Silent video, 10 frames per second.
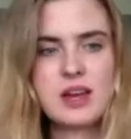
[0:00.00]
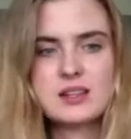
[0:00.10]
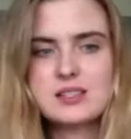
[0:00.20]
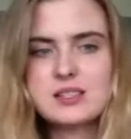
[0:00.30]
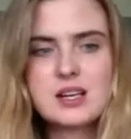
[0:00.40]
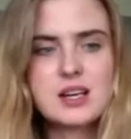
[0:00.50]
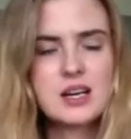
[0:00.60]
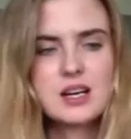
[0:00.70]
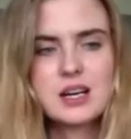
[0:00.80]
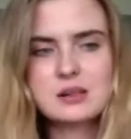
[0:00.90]
And
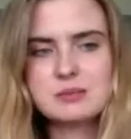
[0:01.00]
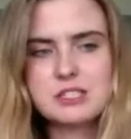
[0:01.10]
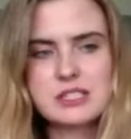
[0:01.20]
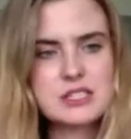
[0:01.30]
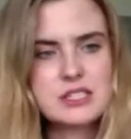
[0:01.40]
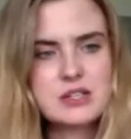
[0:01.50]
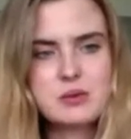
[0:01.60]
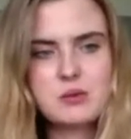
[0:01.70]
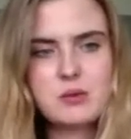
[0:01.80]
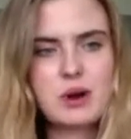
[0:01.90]
to
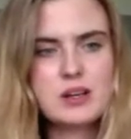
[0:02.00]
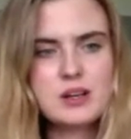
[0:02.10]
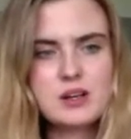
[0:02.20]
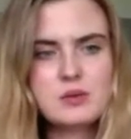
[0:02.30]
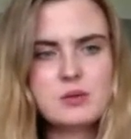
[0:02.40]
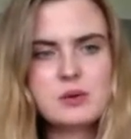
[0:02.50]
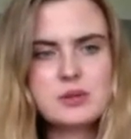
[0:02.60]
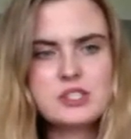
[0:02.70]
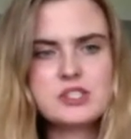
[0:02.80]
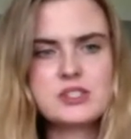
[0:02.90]
continue, what
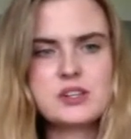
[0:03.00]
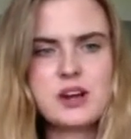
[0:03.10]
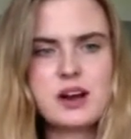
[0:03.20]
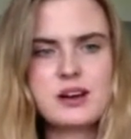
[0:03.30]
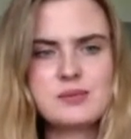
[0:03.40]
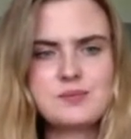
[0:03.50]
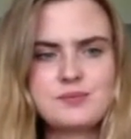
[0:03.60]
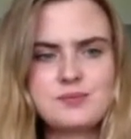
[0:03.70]
was how